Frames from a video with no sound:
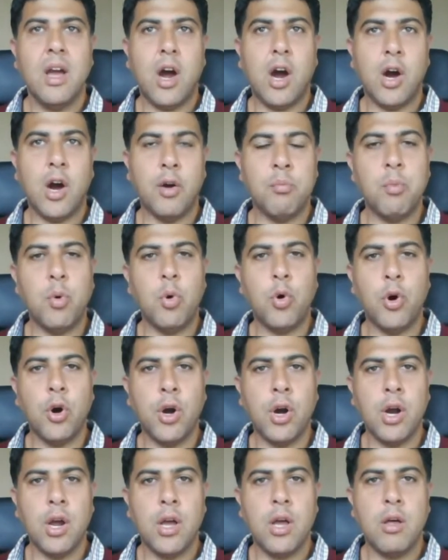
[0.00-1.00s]
are
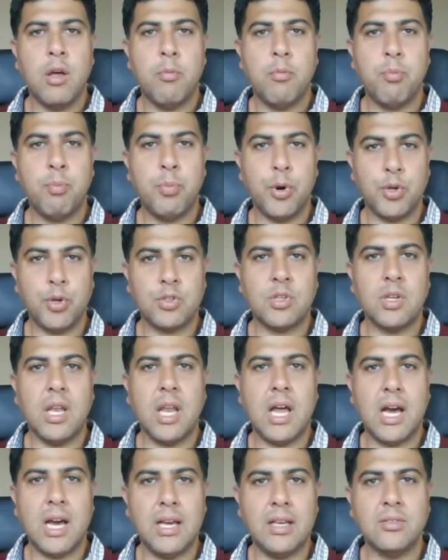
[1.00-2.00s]
more
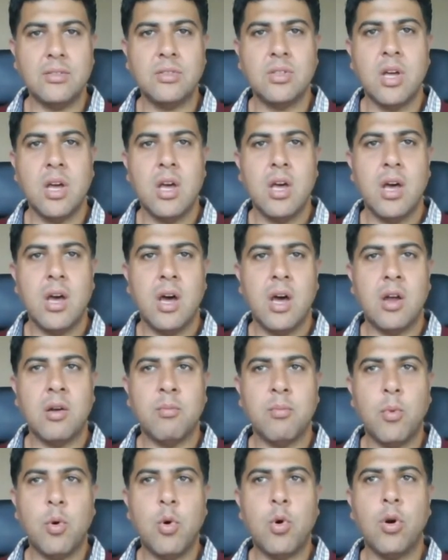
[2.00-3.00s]
personalized, are
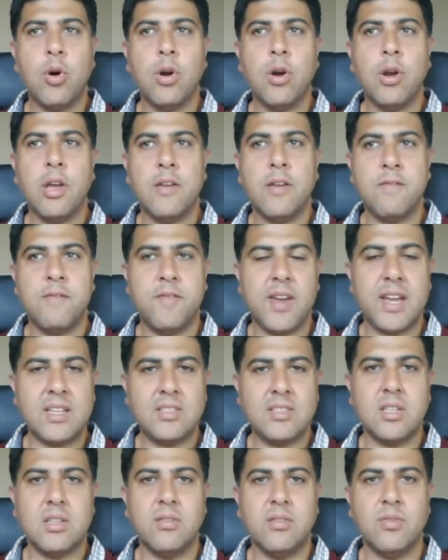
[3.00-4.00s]
more
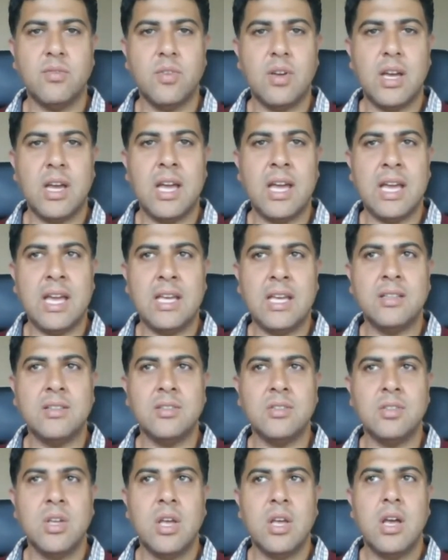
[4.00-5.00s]
effective,
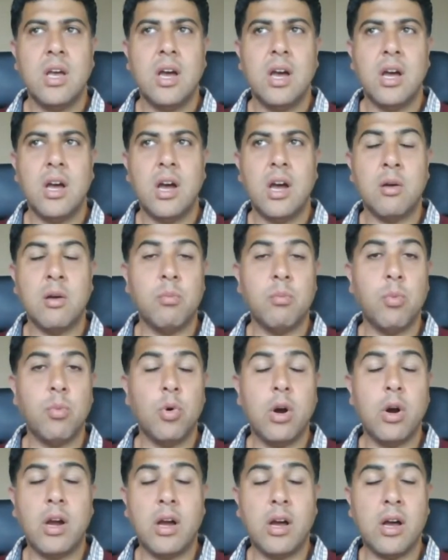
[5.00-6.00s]
and
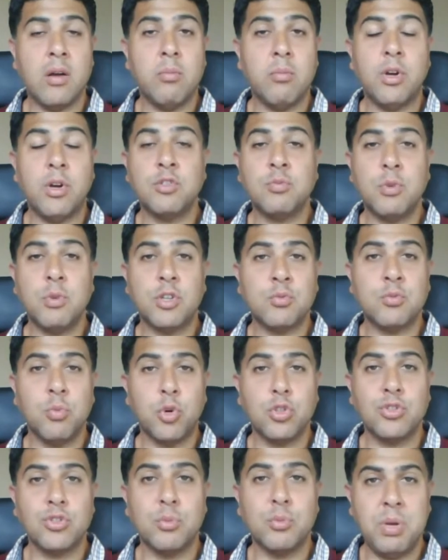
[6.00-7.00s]
are much
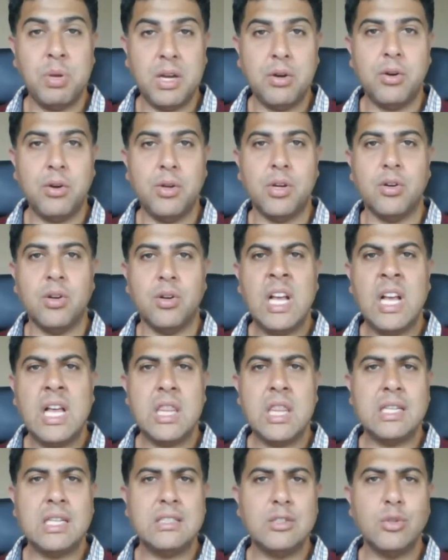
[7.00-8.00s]
more superior
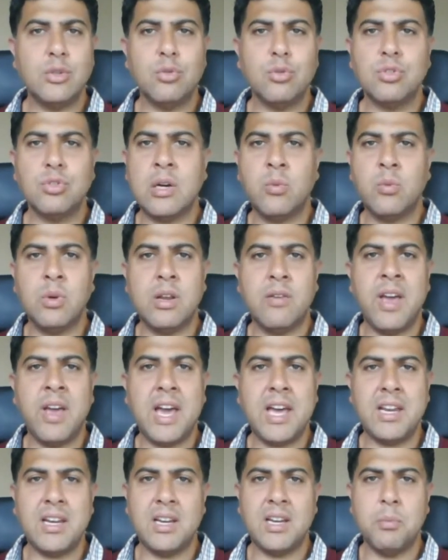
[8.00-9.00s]
than tools that would have
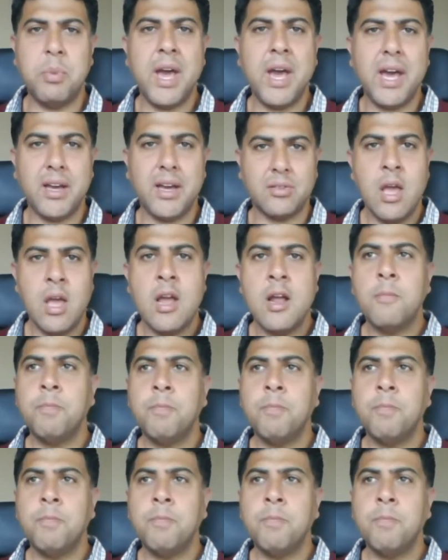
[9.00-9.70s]
had in the past.